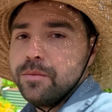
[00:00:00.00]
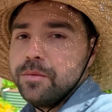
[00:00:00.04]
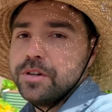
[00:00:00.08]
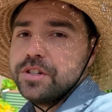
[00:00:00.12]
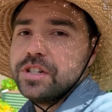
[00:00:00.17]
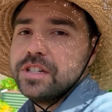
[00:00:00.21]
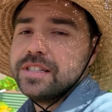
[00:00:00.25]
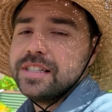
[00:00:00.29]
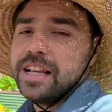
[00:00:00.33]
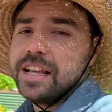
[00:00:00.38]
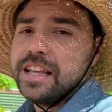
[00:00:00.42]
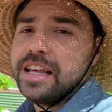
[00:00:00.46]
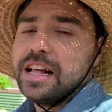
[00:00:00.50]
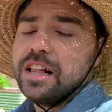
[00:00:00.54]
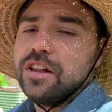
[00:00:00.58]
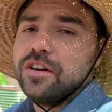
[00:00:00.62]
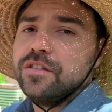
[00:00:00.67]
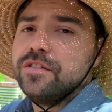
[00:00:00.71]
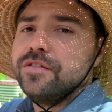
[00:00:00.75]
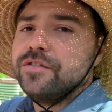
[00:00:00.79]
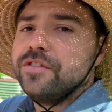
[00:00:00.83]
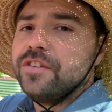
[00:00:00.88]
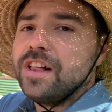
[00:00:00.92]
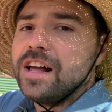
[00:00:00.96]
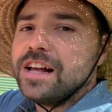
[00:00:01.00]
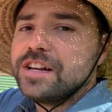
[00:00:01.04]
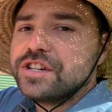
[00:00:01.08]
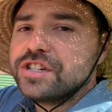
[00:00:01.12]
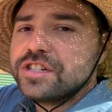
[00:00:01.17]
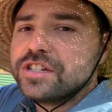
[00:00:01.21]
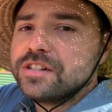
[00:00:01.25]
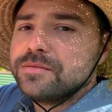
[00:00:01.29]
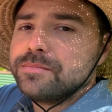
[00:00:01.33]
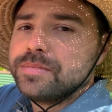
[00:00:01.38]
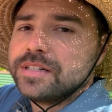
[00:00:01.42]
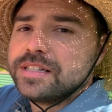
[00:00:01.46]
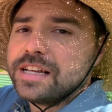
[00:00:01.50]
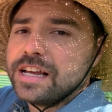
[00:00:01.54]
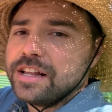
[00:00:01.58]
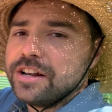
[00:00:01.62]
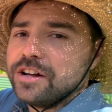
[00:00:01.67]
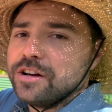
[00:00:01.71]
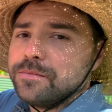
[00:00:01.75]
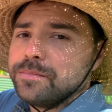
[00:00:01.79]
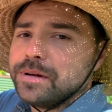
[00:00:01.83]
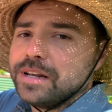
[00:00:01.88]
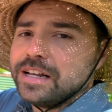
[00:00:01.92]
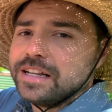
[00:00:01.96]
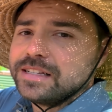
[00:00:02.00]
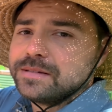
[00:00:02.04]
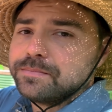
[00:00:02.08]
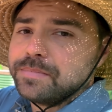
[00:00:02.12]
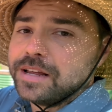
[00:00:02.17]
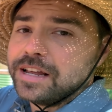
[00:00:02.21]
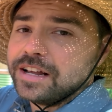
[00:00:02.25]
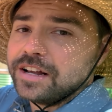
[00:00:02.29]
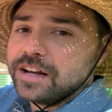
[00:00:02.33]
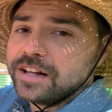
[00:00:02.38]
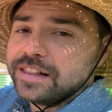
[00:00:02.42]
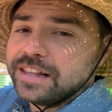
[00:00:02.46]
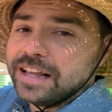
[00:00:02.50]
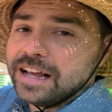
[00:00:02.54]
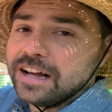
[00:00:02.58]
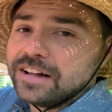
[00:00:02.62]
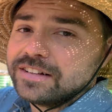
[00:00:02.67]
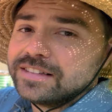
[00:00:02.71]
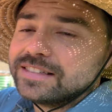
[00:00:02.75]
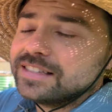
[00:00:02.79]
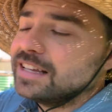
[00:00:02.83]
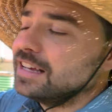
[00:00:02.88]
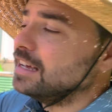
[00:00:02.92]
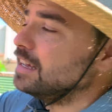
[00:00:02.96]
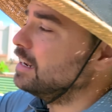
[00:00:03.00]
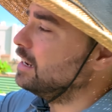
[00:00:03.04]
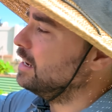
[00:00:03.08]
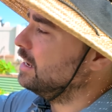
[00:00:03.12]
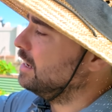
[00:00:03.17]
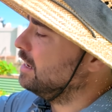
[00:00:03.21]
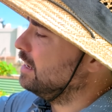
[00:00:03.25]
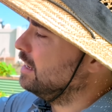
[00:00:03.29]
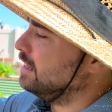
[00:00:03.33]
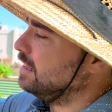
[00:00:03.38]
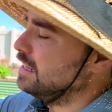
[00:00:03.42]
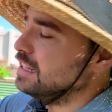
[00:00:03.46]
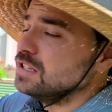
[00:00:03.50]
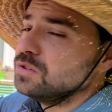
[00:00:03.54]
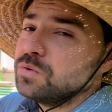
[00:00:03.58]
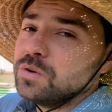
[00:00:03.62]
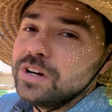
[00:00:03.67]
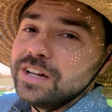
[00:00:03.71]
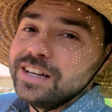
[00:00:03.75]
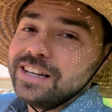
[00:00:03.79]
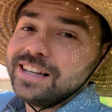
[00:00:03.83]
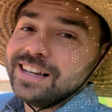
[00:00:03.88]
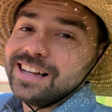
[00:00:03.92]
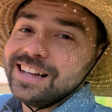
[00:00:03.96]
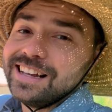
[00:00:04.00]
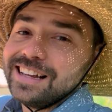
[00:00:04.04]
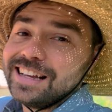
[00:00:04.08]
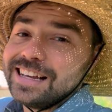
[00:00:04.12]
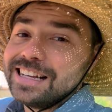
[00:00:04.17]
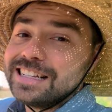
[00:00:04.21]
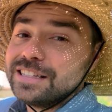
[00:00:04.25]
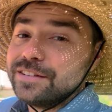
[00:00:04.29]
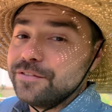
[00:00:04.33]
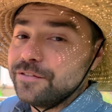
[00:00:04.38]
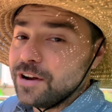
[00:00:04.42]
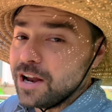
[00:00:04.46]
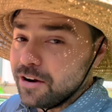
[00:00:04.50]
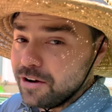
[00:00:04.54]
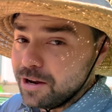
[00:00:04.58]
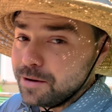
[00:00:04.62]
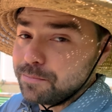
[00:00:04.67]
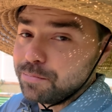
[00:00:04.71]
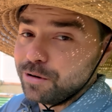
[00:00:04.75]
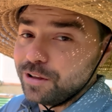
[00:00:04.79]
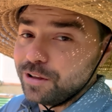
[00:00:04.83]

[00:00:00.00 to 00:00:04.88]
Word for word: which is a yellow fleshed potato, but is pink on the outside. This one is very